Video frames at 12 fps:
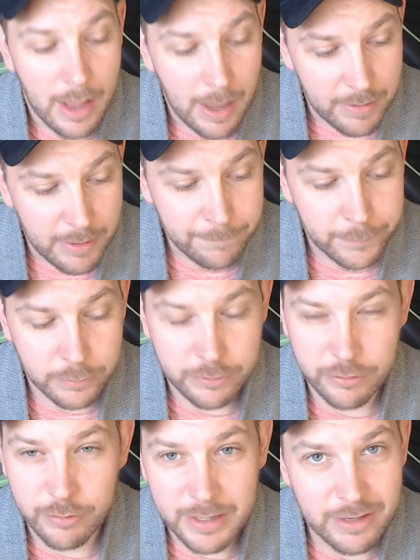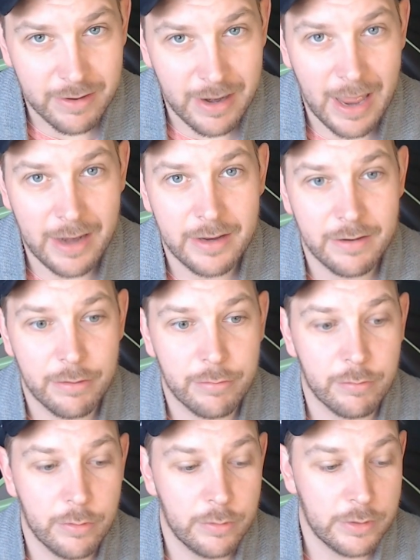If you're doing your edit
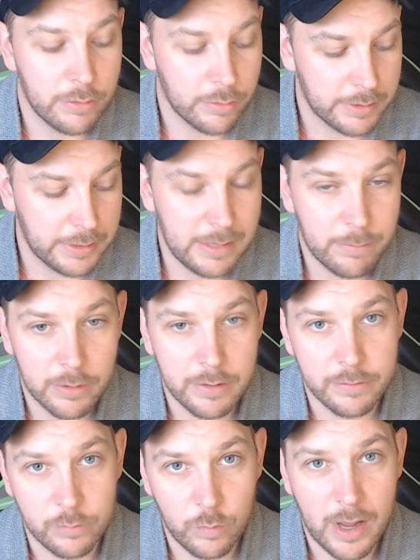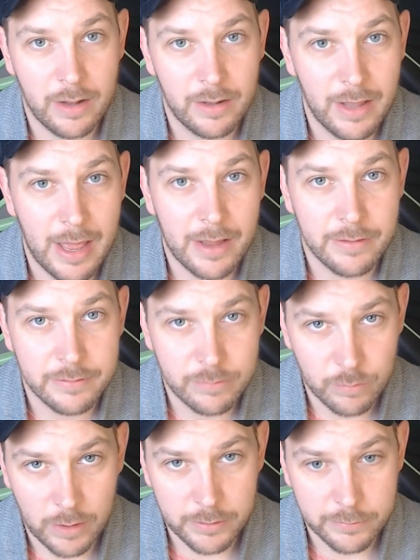through your keyboard as well as
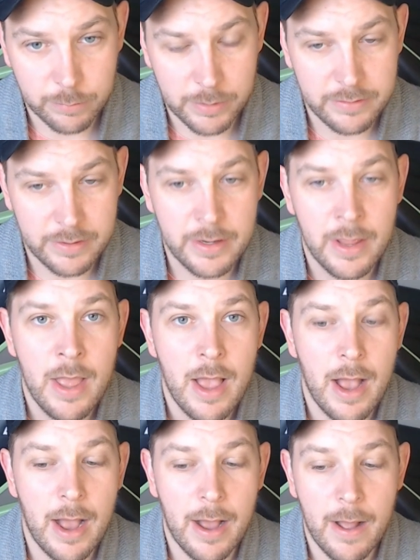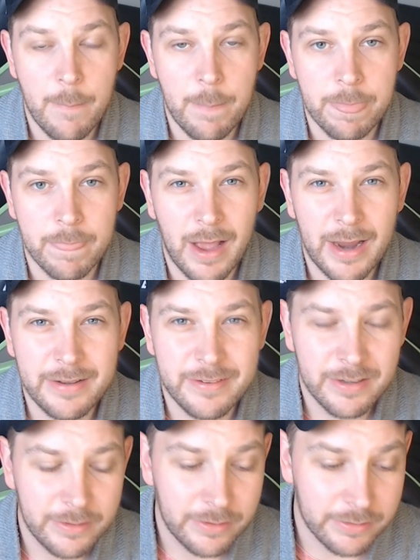while you're sprinting, I
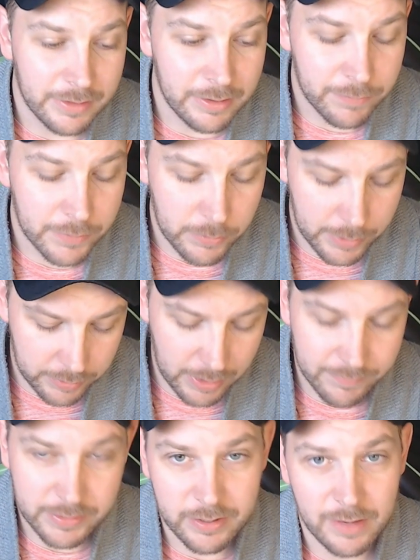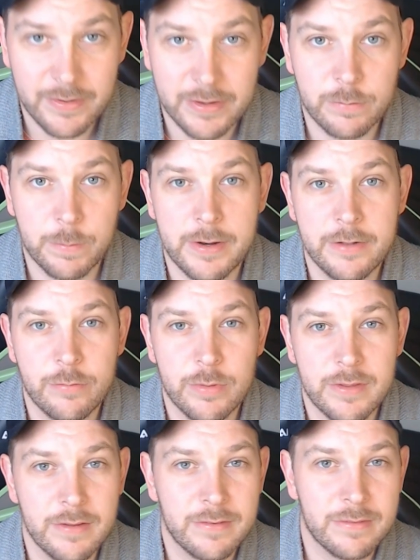did a little ding for you. I don't have a ton of experience
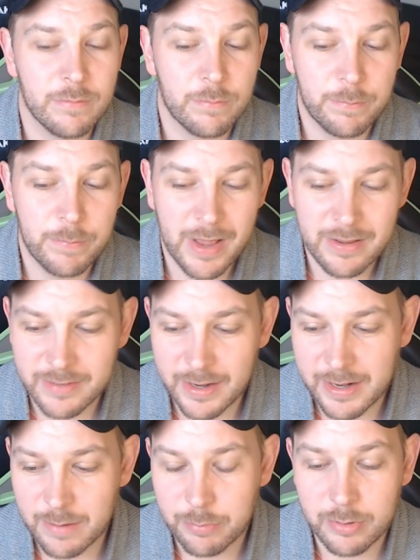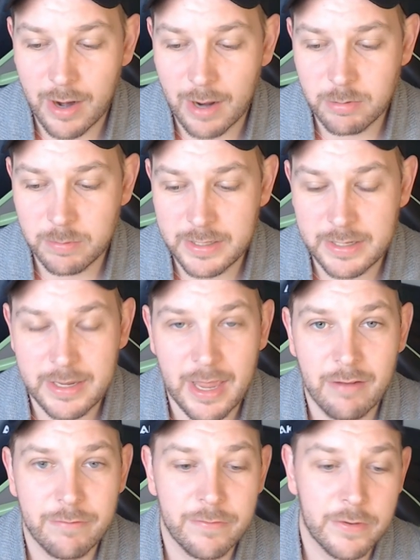with this. Best I can probably
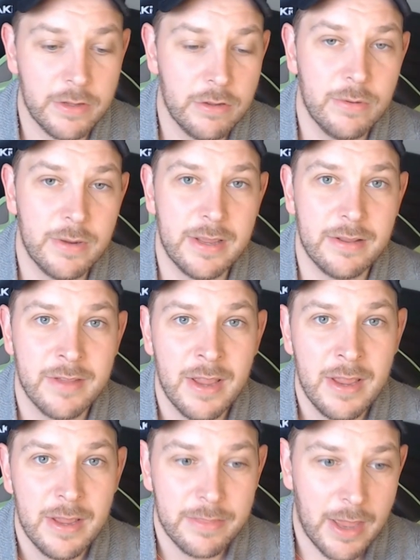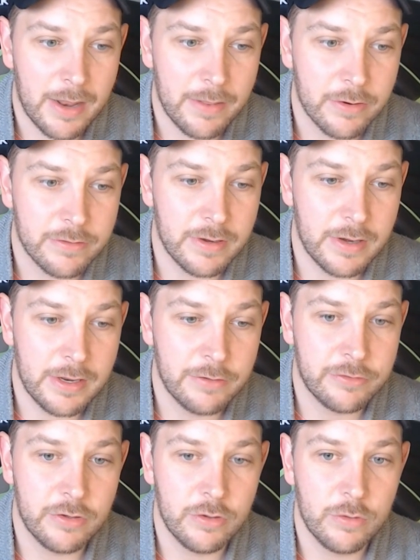get for you is that there's an
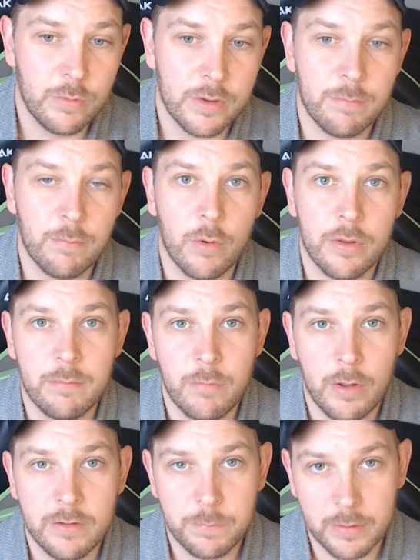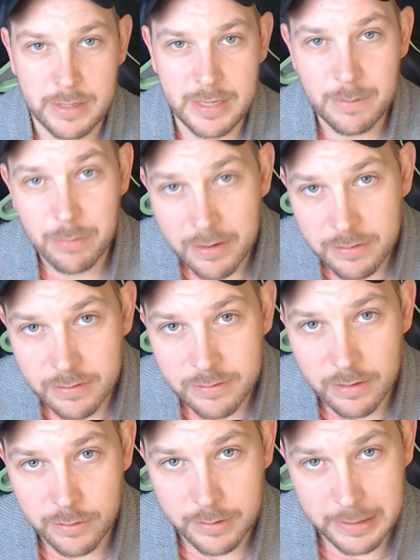issue with more than multiple key presses
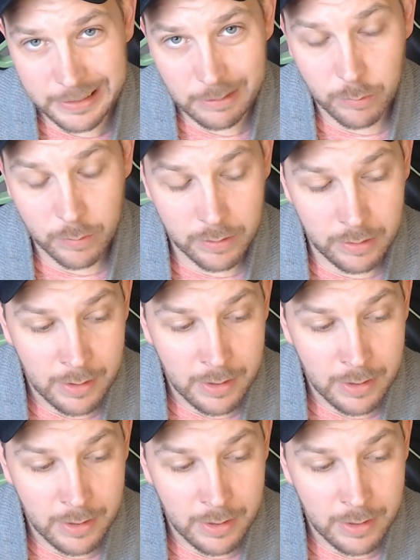on your keyboard.